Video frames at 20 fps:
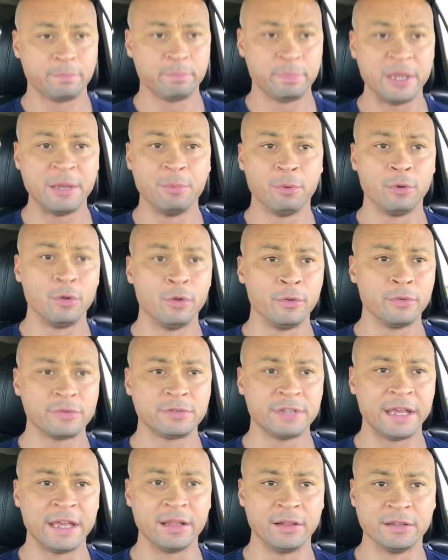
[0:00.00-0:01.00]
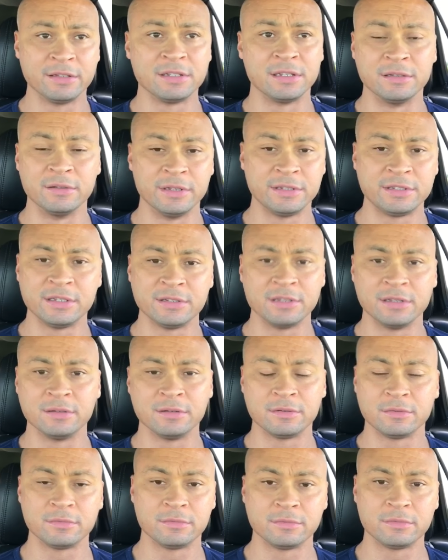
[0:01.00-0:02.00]
people saying, listen, this
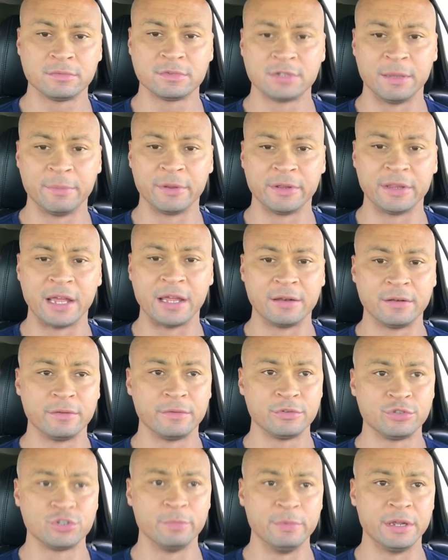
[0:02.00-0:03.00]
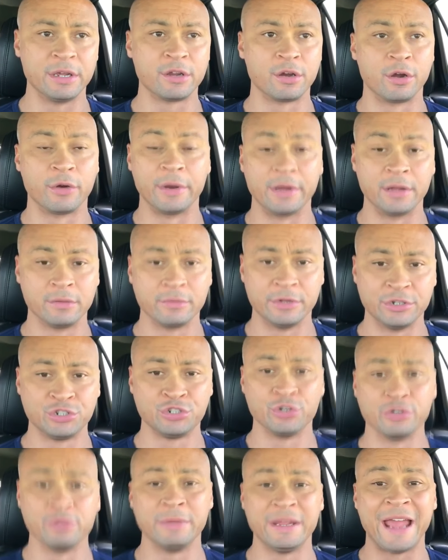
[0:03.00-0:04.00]
isn't something that should be occurring. This
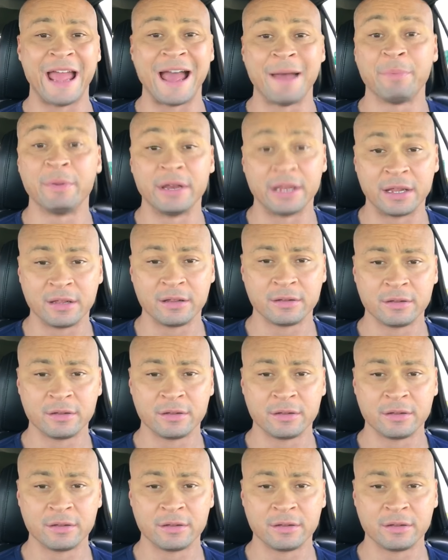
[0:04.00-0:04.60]
shouldn't be happening.